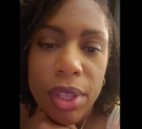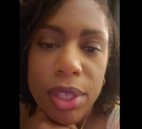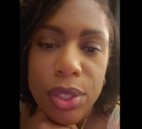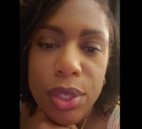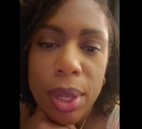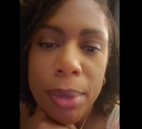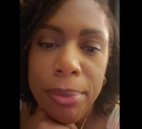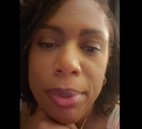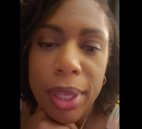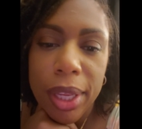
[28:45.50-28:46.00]

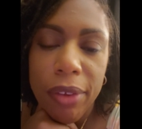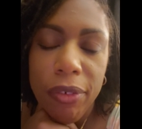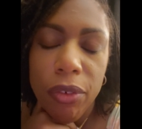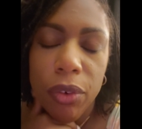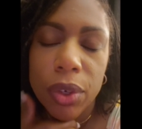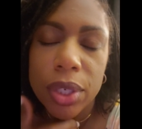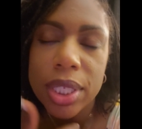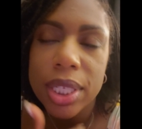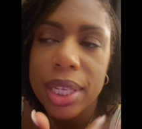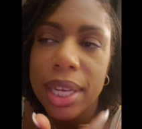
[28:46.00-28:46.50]
I'm looking
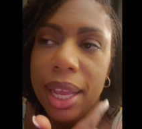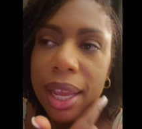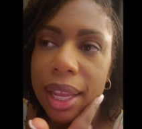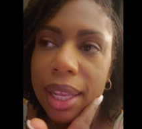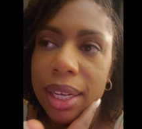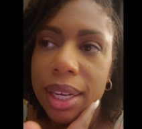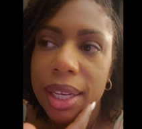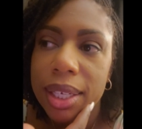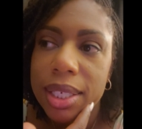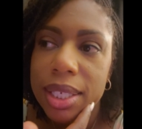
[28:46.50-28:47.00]
forward to that,
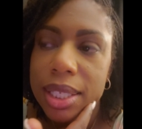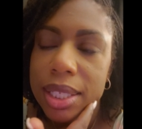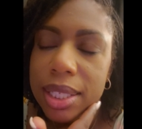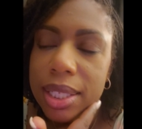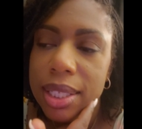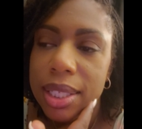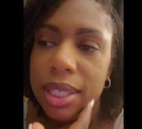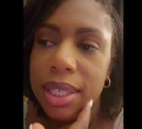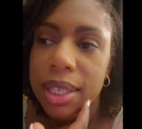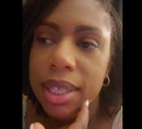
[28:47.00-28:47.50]
and I
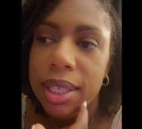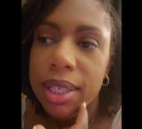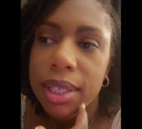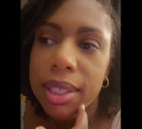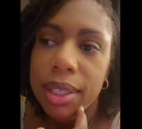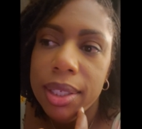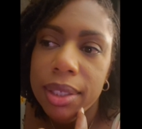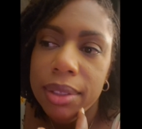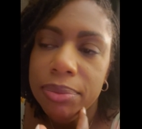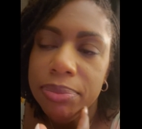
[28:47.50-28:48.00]
just
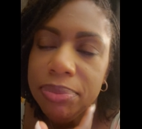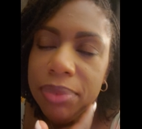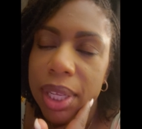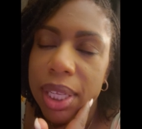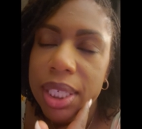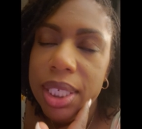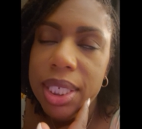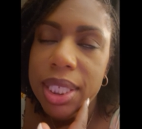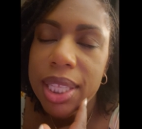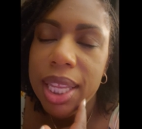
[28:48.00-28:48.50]

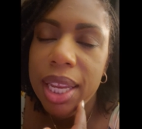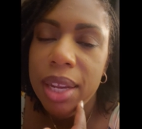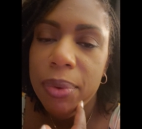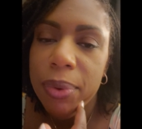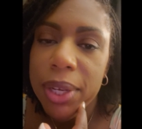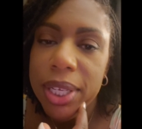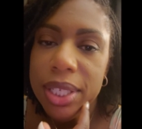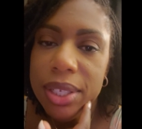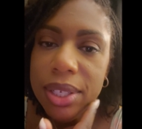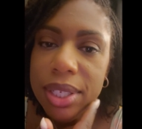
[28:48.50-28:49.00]
can't
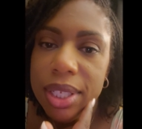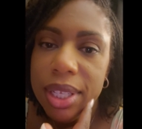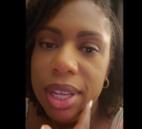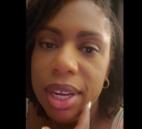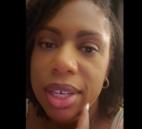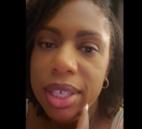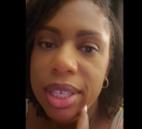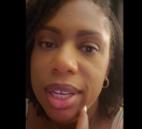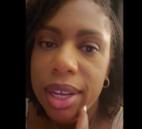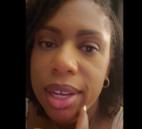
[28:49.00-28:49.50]
wait till it's
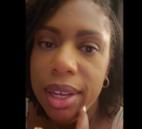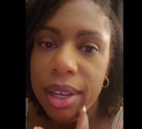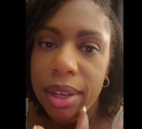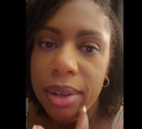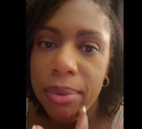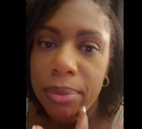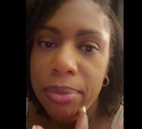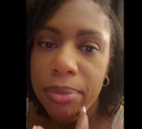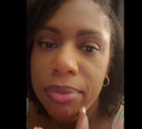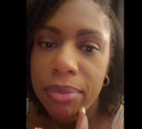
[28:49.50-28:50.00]
our
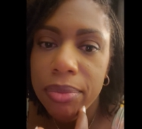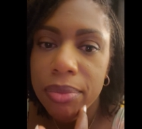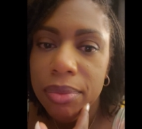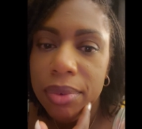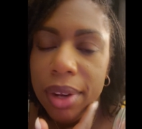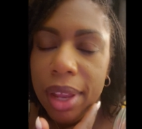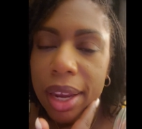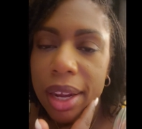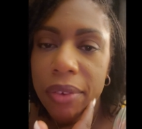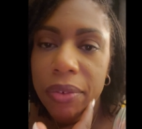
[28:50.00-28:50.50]
time.
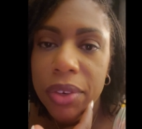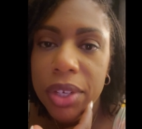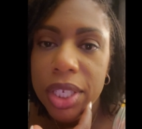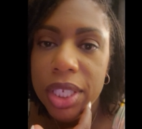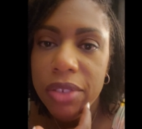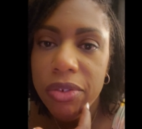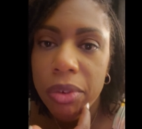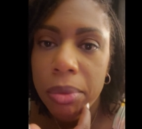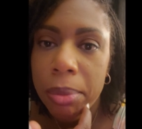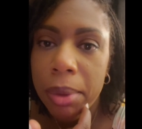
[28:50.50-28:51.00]
Not even
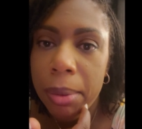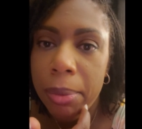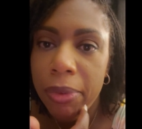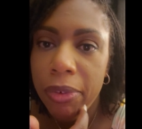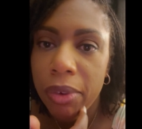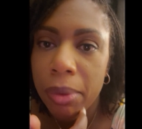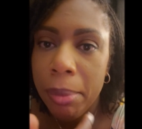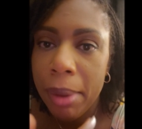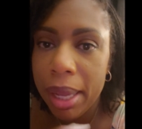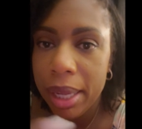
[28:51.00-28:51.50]
just for me, but
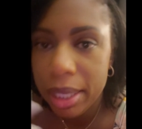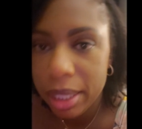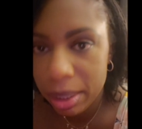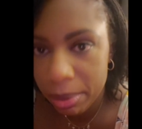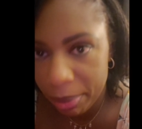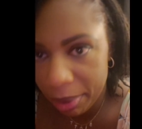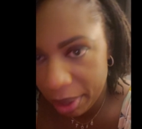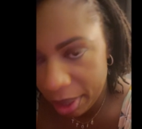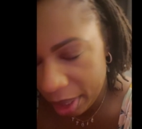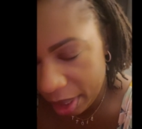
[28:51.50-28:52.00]
for my
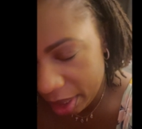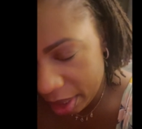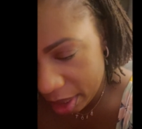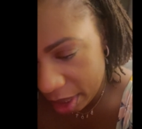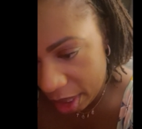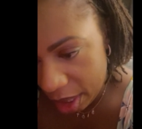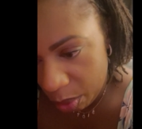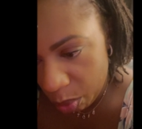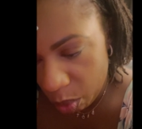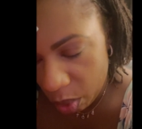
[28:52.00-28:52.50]
husband.
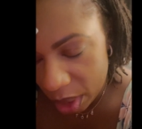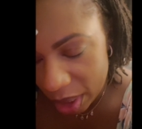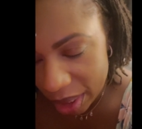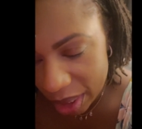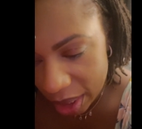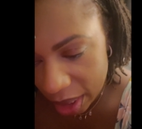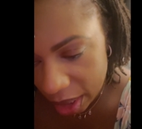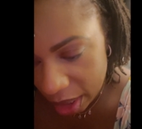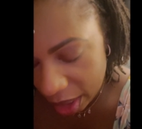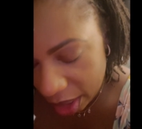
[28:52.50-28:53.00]
He
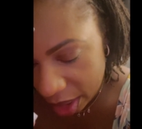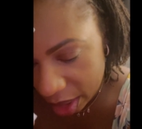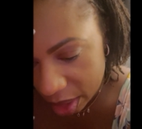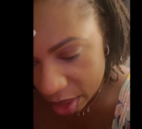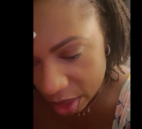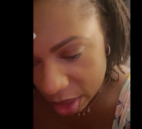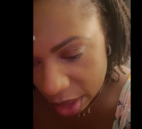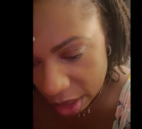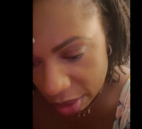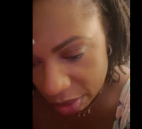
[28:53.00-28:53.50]
wants it and he
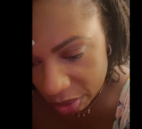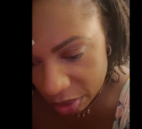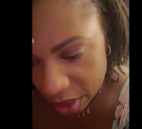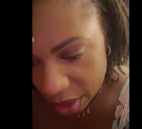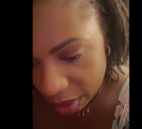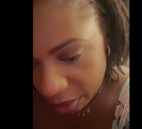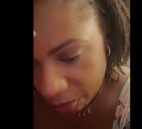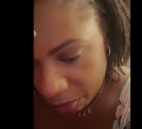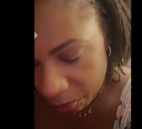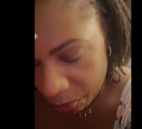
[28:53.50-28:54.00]
deserves
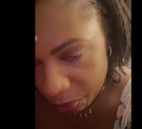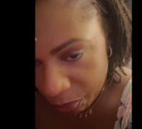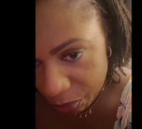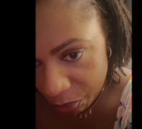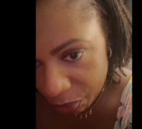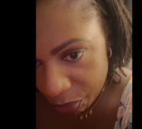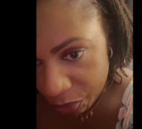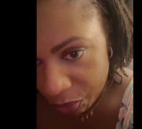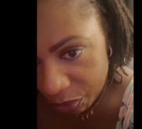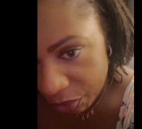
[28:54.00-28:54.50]
it.
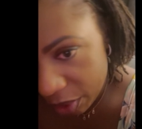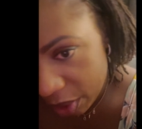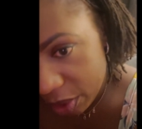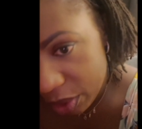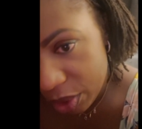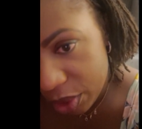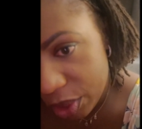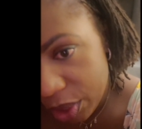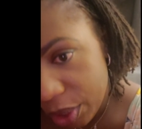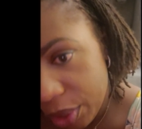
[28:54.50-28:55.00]

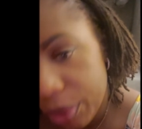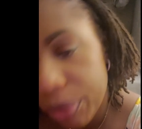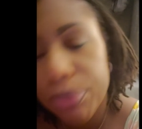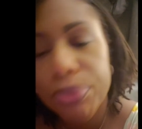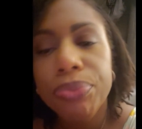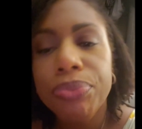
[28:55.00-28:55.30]
So